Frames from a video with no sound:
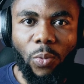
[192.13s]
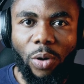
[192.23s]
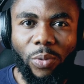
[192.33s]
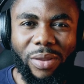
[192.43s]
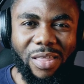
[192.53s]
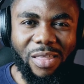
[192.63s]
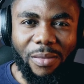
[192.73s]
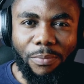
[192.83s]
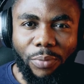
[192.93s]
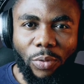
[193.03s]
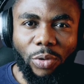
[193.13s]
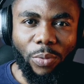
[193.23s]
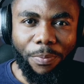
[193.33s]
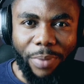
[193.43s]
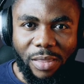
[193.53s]
work with a simple,
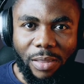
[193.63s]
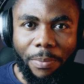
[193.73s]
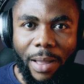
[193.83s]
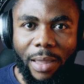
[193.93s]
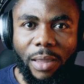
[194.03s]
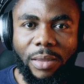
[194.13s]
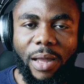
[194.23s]
your basic package,